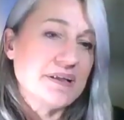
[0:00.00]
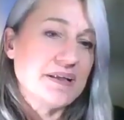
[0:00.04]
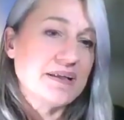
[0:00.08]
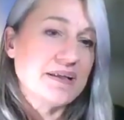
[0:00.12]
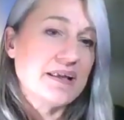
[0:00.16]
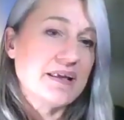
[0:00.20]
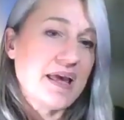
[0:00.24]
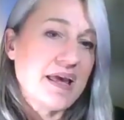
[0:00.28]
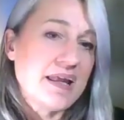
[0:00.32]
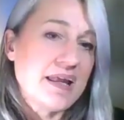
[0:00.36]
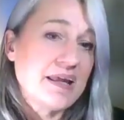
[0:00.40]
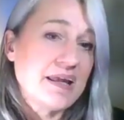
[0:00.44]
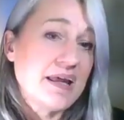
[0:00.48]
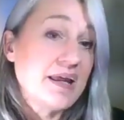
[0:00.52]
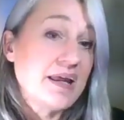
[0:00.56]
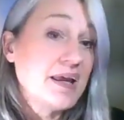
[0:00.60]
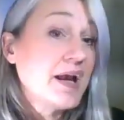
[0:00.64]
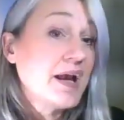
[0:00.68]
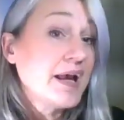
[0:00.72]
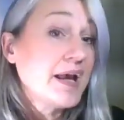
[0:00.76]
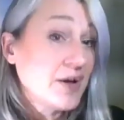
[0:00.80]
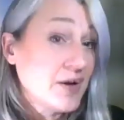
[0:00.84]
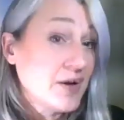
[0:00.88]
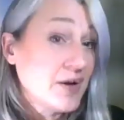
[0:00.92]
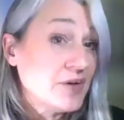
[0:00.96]

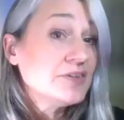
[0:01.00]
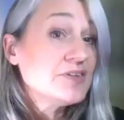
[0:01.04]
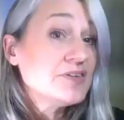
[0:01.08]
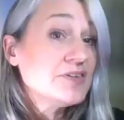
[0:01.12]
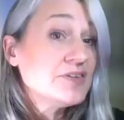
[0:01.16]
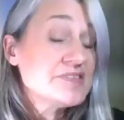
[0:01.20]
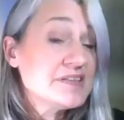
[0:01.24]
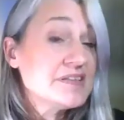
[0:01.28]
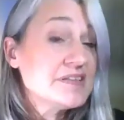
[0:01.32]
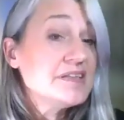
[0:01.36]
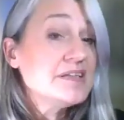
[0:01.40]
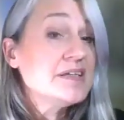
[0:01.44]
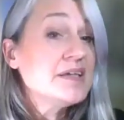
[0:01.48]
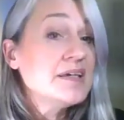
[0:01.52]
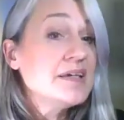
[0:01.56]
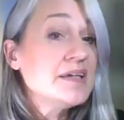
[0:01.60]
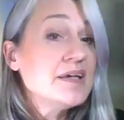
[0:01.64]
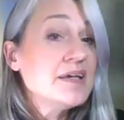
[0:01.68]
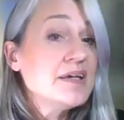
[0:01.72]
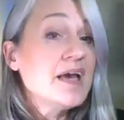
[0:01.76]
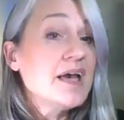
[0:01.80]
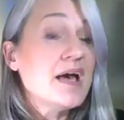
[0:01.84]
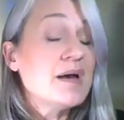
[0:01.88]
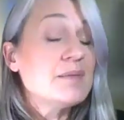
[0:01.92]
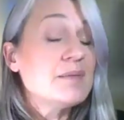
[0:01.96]
I honestly,
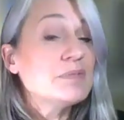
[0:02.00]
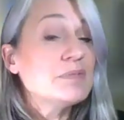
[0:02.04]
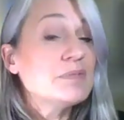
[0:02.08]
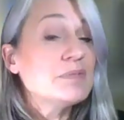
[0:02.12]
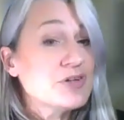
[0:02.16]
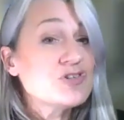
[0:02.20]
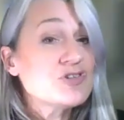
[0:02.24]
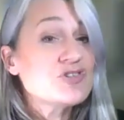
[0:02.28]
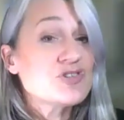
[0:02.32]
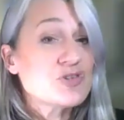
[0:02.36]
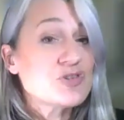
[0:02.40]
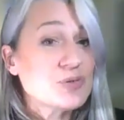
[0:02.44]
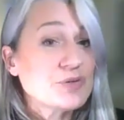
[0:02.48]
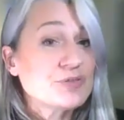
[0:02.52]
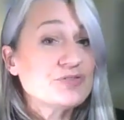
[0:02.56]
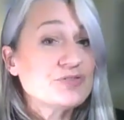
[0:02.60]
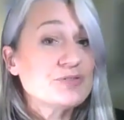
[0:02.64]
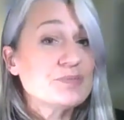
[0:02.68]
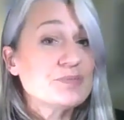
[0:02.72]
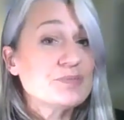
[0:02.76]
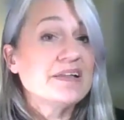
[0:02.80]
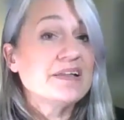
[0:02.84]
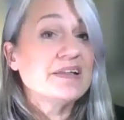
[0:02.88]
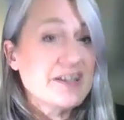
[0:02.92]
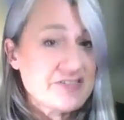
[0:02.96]
I'm not sure
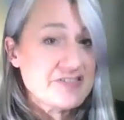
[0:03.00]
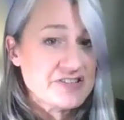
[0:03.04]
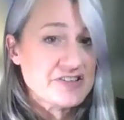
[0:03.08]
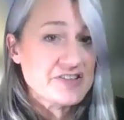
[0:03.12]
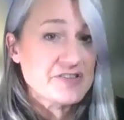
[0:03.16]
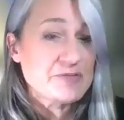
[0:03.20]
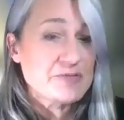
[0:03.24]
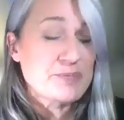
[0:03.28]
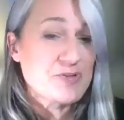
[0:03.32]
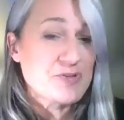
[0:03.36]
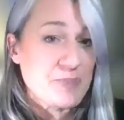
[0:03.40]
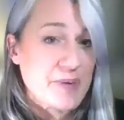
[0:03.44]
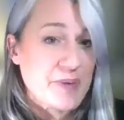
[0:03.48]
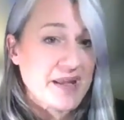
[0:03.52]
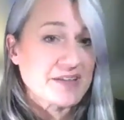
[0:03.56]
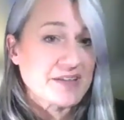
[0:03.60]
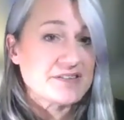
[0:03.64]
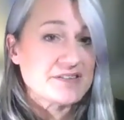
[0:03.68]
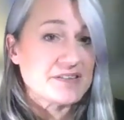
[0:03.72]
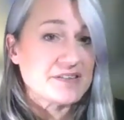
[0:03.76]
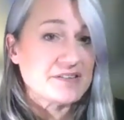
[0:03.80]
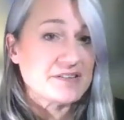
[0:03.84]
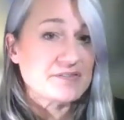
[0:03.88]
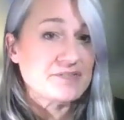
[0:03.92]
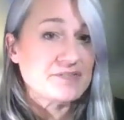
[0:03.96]
from a legislative
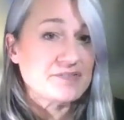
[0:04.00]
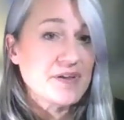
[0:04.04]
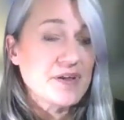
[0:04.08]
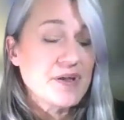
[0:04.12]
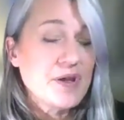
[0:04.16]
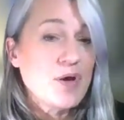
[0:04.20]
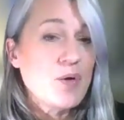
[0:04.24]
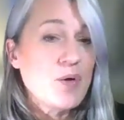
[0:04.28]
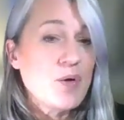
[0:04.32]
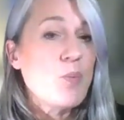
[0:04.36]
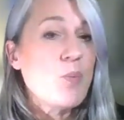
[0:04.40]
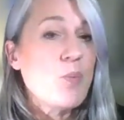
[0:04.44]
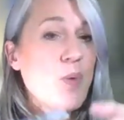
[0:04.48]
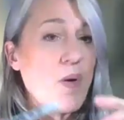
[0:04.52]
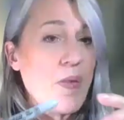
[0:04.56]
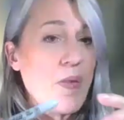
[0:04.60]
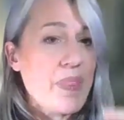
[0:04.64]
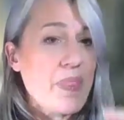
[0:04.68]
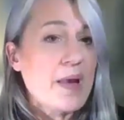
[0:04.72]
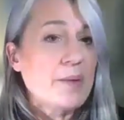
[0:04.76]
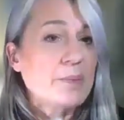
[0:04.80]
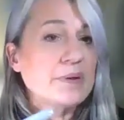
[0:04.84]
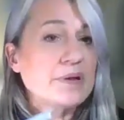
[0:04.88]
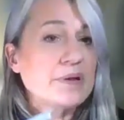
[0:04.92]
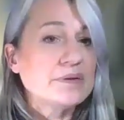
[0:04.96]
perspective what
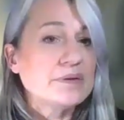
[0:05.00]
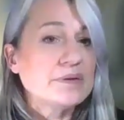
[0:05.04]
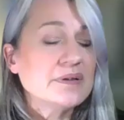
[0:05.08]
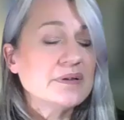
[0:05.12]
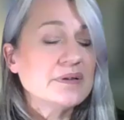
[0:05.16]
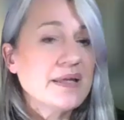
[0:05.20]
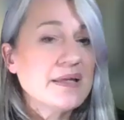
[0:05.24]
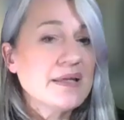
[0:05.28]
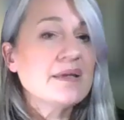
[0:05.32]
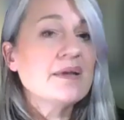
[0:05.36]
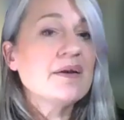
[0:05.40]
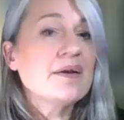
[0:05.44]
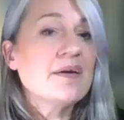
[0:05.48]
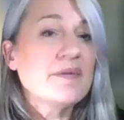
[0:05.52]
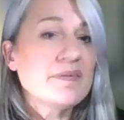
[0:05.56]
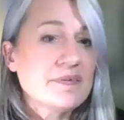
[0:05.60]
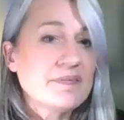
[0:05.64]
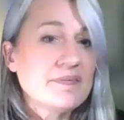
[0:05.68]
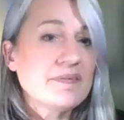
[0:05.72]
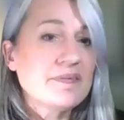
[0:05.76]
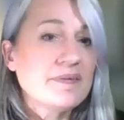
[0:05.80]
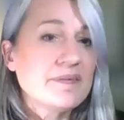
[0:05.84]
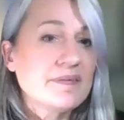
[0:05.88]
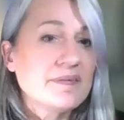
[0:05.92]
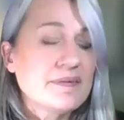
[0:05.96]
that would look like,
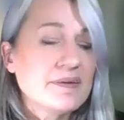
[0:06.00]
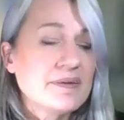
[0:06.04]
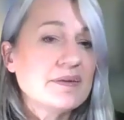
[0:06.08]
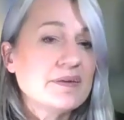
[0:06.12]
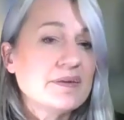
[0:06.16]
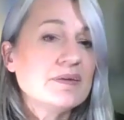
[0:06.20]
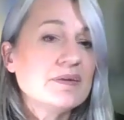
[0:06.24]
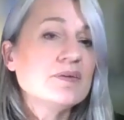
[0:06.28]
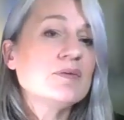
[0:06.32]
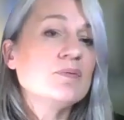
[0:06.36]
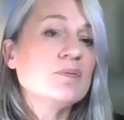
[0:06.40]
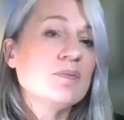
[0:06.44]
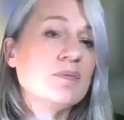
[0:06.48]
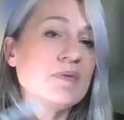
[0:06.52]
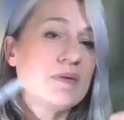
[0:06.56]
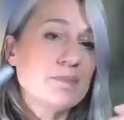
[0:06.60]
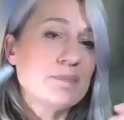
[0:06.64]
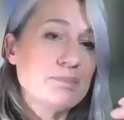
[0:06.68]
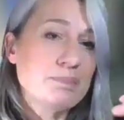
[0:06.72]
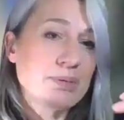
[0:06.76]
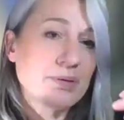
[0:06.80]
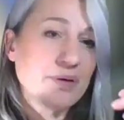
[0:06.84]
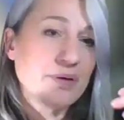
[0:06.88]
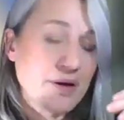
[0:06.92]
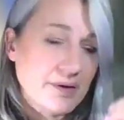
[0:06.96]
other than that
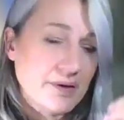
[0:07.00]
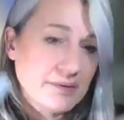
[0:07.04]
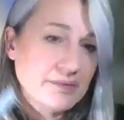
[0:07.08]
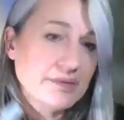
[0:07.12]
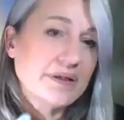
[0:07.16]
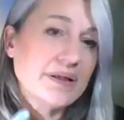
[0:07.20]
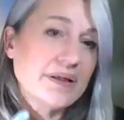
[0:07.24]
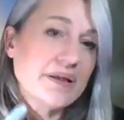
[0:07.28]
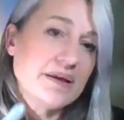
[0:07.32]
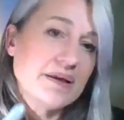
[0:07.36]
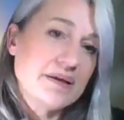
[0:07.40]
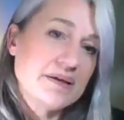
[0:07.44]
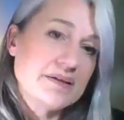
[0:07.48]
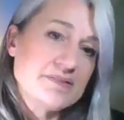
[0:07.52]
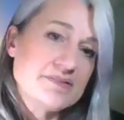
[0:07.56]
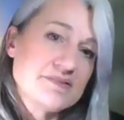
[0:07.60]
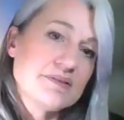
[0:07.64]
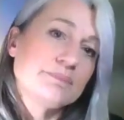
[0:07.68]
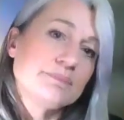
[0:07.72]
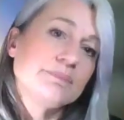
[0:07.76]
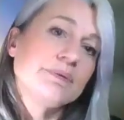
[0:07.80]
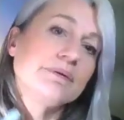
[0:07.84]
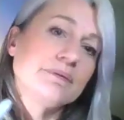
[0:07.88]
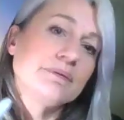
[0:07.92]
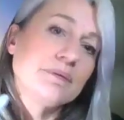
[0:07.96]
the priority is
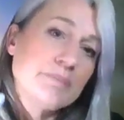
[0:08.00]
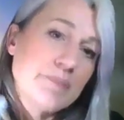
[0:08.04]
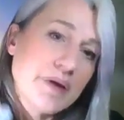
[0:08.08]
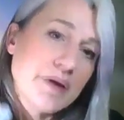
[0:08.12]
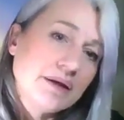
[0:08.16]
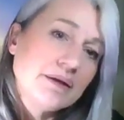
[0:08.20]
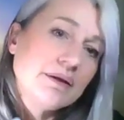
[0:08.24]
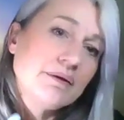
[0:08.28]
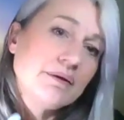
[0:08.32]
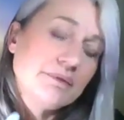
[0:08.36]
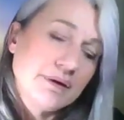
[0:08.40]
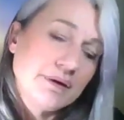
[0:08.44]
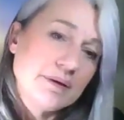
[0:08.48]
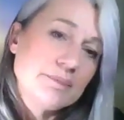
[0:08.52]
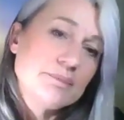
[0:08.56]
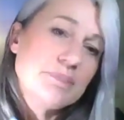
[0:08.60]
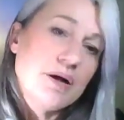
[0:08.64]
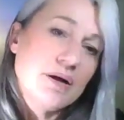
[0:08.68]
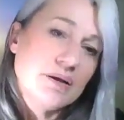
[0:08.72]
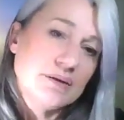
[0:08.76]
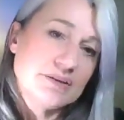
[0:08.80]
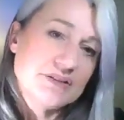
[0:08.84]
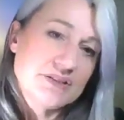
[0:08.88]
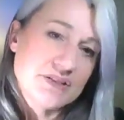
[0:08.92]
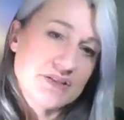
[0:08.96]
that we remain green
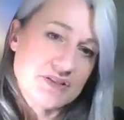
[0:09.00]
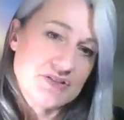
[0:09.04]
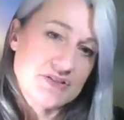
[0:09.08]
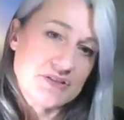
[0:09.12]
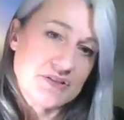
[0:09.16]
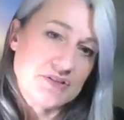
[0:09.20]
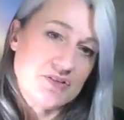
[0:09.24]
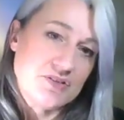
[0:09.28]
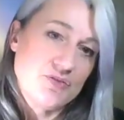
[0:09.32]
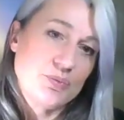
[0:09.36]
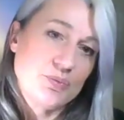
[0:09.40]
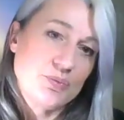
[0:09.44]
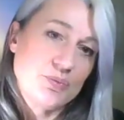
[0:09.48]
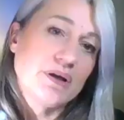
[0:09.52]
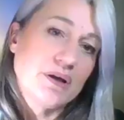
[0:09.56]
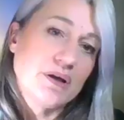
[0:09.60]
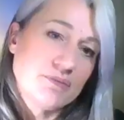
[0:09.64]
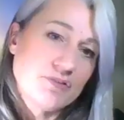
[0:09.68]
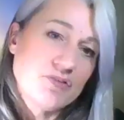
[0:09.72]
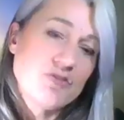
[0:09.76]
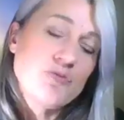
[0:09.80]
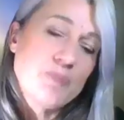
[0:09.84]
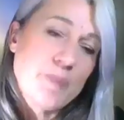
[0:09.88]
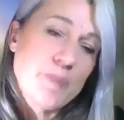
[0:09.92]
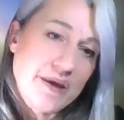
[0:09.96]
politicians,
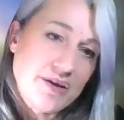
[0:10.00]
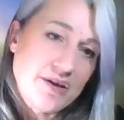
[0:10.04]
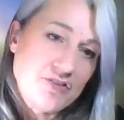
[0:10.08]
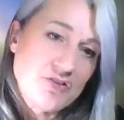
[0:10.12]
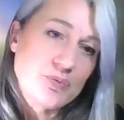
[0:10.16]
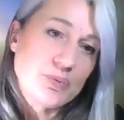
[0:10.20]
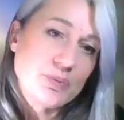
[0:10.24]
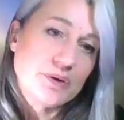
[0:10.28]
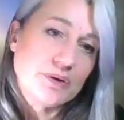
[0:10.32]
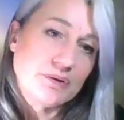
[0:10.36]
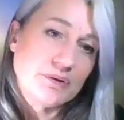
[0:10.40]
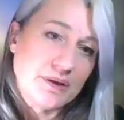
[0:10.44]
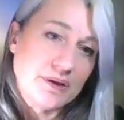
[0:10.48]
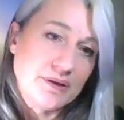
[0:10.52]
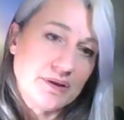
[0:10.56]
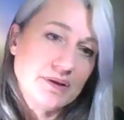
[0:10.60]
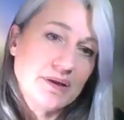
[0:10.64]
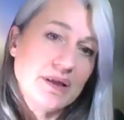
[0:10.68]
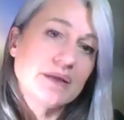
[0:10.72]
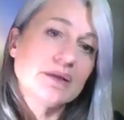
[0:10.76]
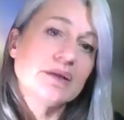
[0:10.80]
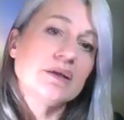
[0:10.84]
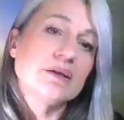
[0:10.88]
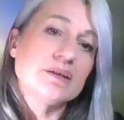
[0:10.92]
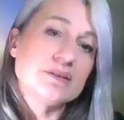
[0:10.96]
whatever space we're
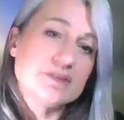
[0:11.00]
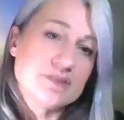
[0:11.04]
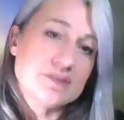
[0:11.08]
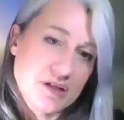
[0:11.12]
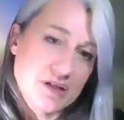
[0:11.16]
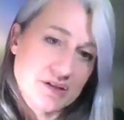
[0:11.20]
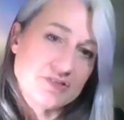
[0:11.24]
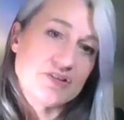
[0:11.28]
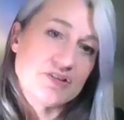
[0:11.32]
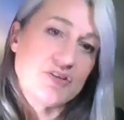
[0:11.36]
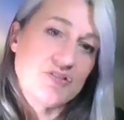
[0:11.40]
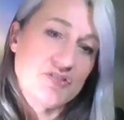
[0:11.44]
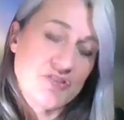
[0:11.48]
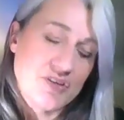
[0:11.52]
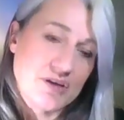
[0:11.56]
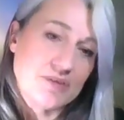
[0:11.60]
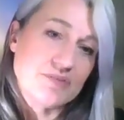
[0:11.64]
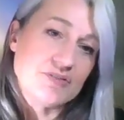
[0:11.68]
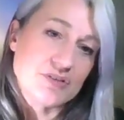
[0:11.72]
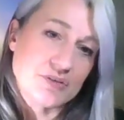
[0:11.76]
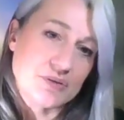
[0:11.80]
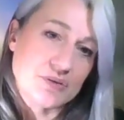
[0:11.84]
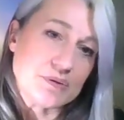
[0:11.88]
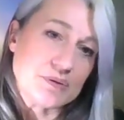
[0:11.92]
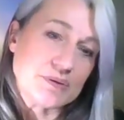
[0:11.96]
in, and conduct
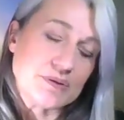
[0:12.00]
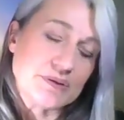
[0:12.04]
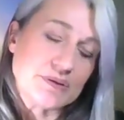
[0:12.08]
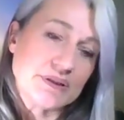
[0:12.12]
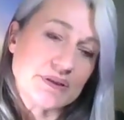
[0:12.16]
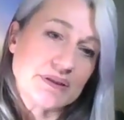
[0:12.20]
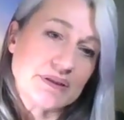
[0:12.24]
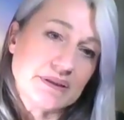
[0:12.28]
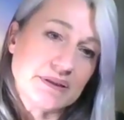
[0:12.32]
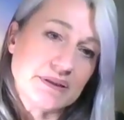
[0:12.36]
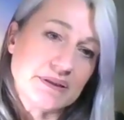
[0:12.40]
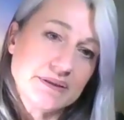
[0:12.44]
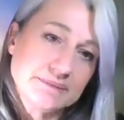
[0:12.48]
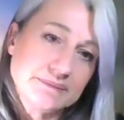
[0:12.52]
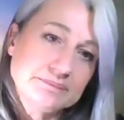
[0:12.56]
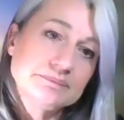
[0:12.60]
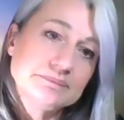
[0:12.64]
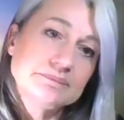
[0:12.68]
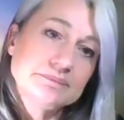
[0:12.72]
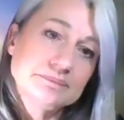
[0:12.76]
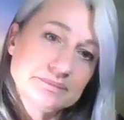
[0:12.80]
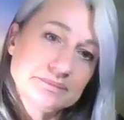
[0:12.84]
ourselves accordingly.